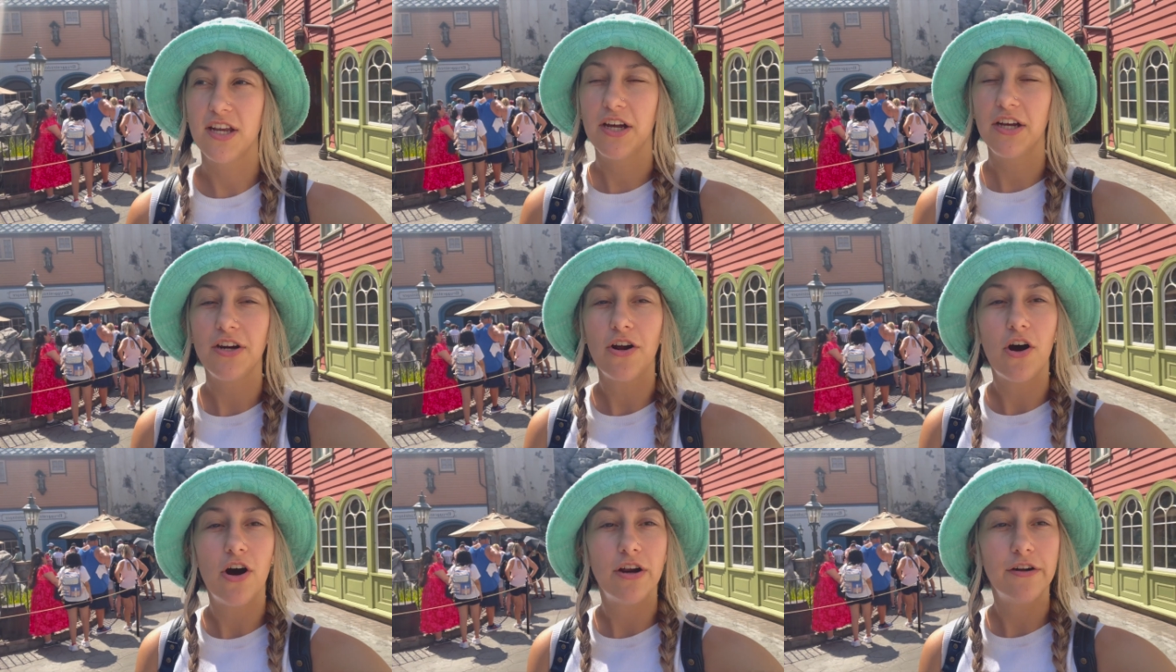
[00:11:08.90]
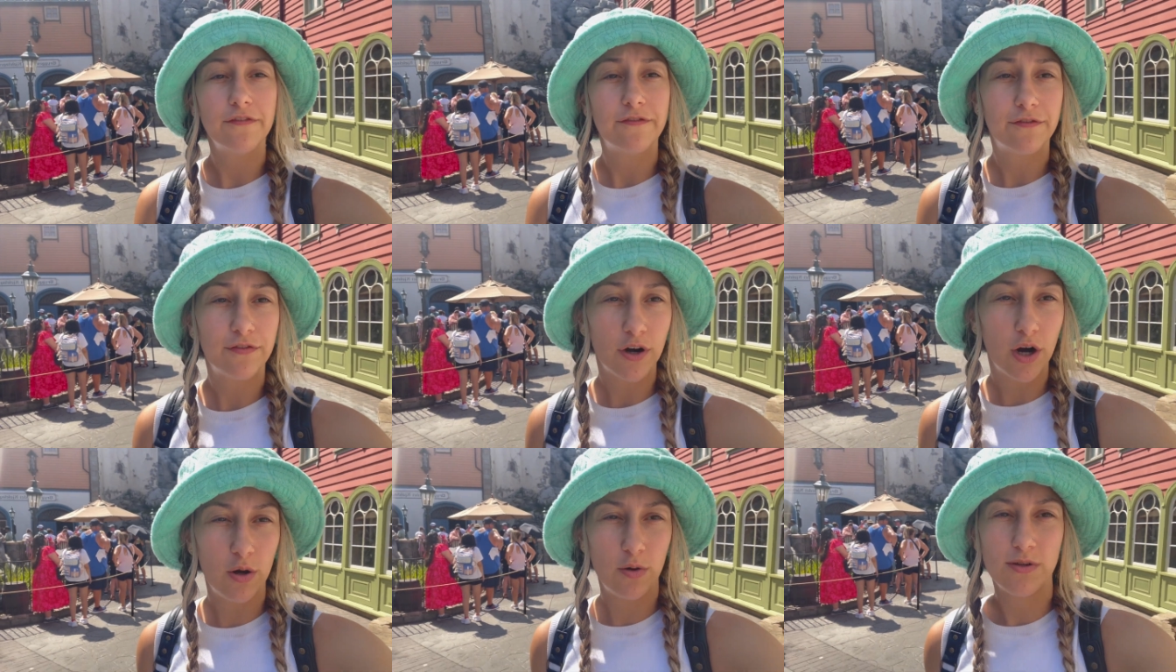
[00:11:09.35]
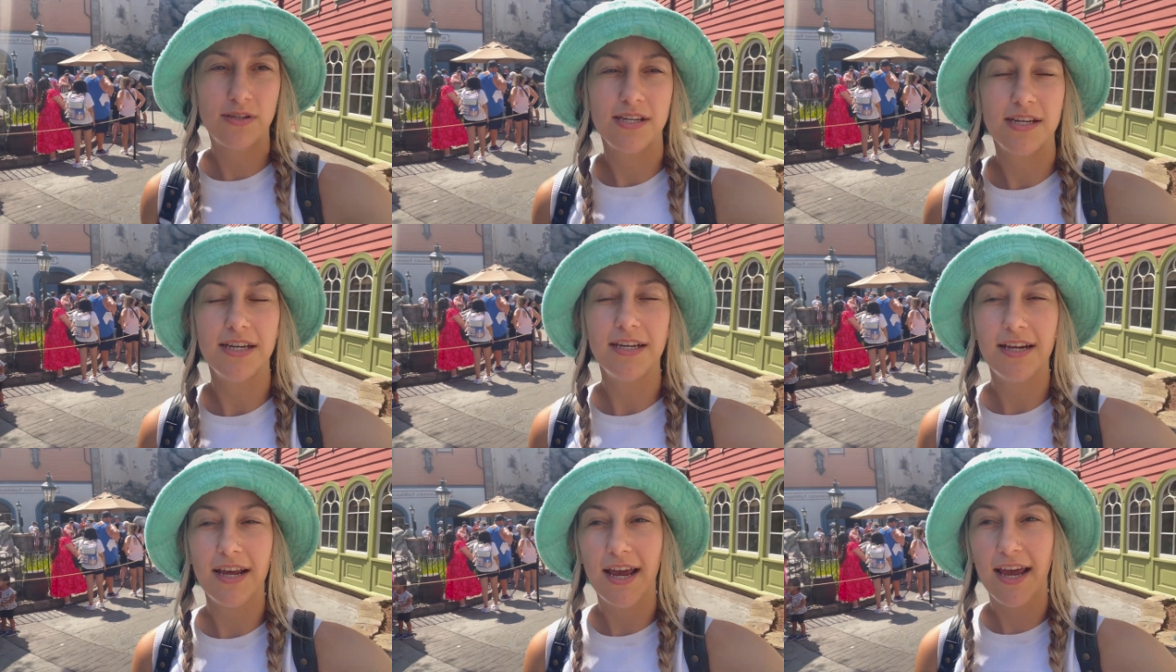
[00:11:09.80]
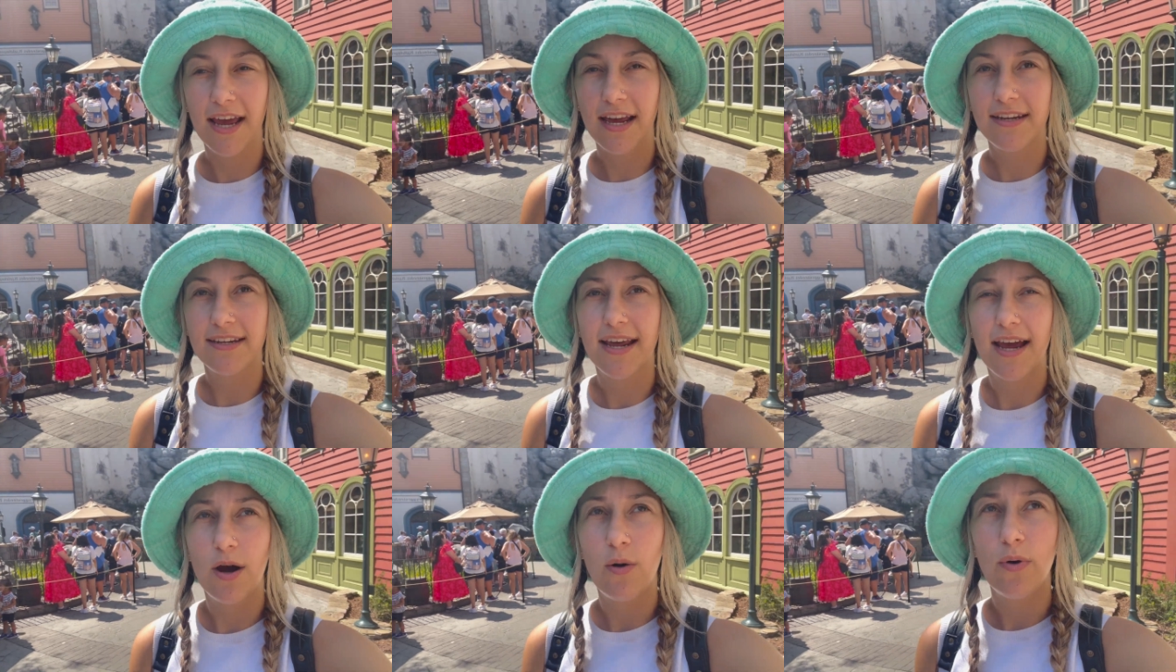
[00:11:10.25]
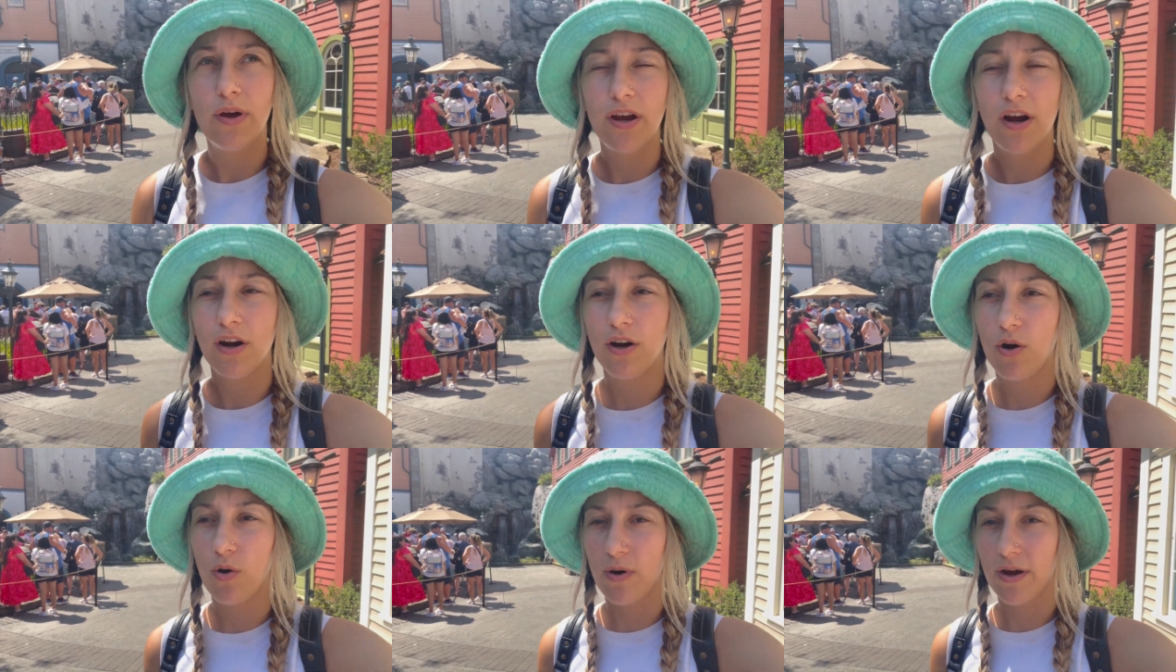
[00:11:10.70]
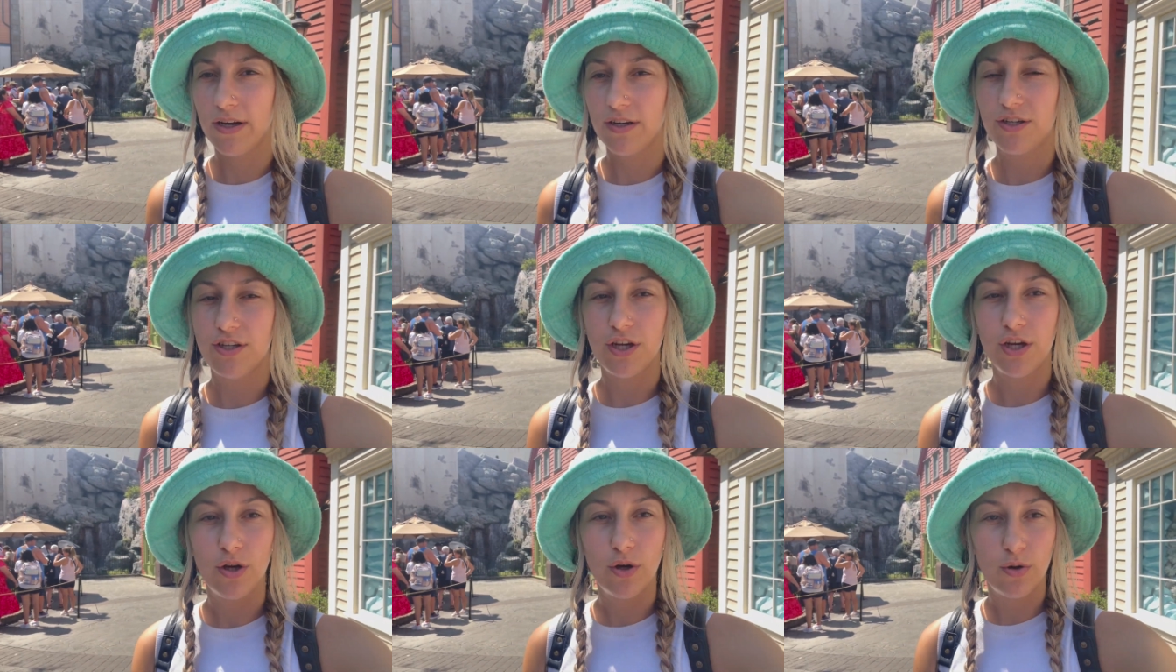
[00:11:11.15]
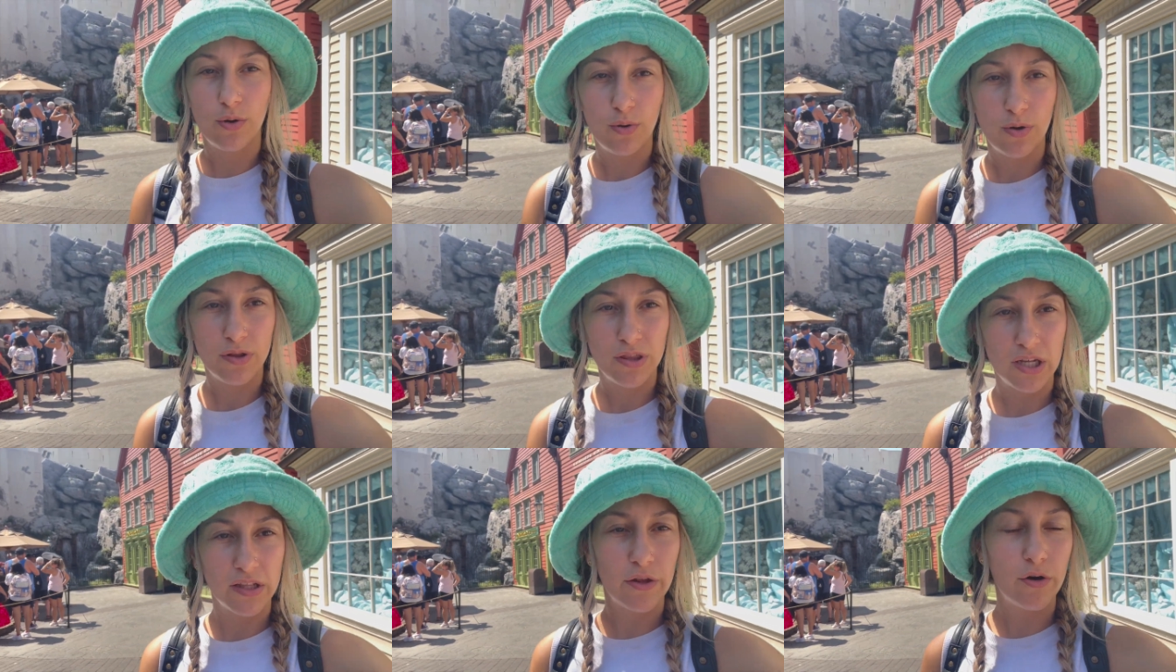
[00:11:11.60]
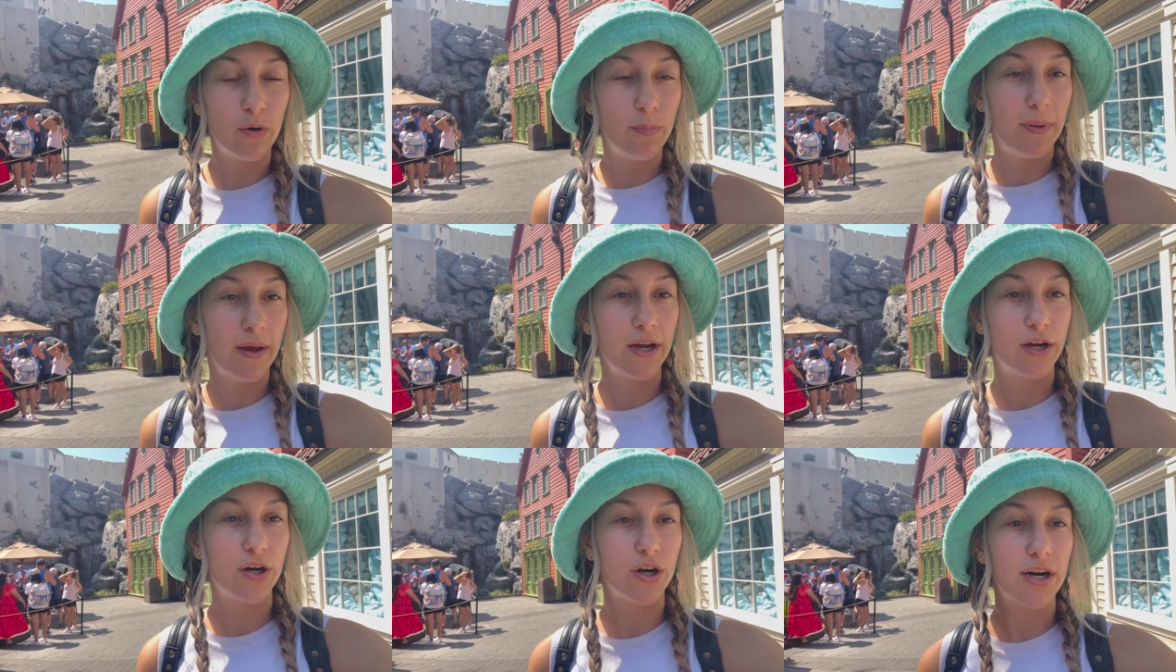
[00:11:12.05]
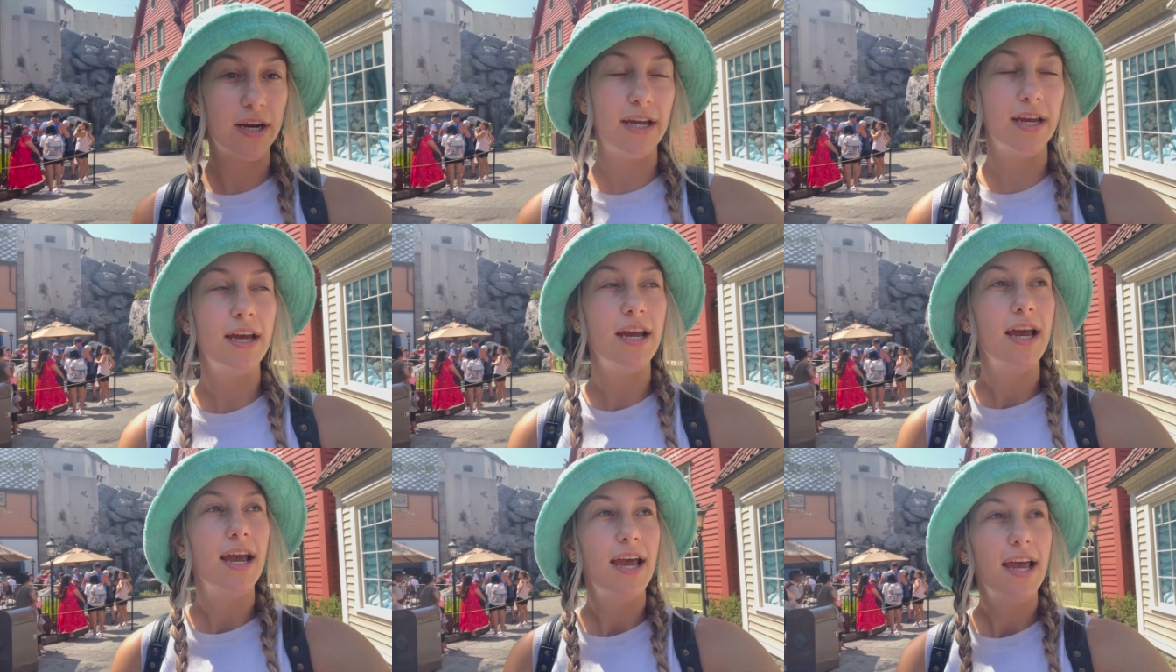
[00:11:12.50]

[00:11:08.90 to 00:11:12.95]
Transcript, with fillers: done on Frozen and now we are going to the little bakery